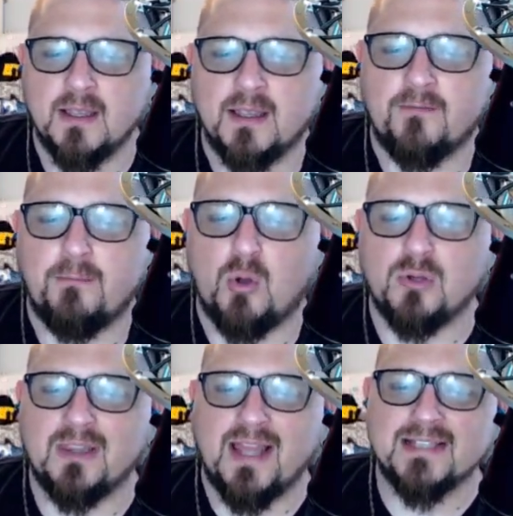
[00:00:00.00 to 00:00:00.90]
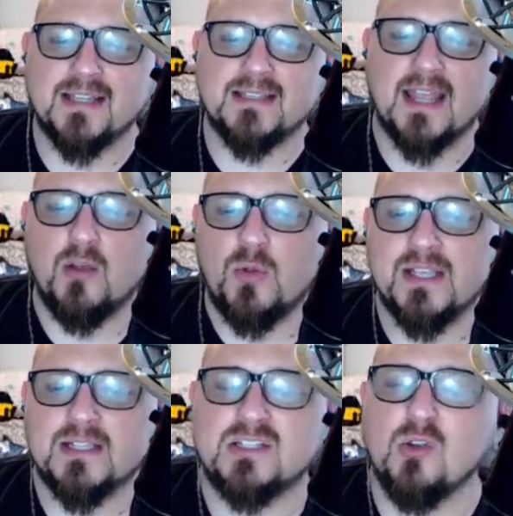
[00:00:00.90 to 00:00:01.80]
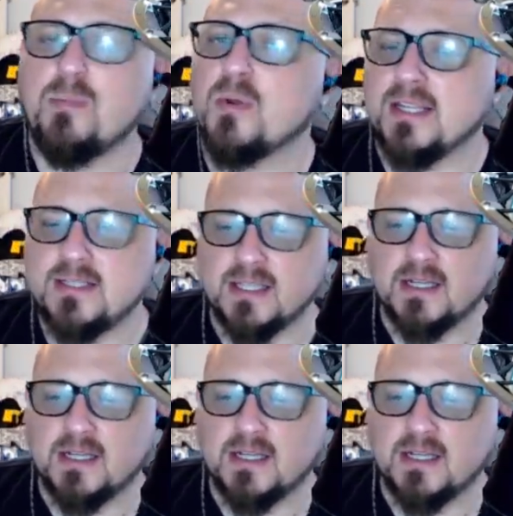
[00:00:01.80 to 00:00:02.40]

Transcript: If pulled last, his AoE is super easy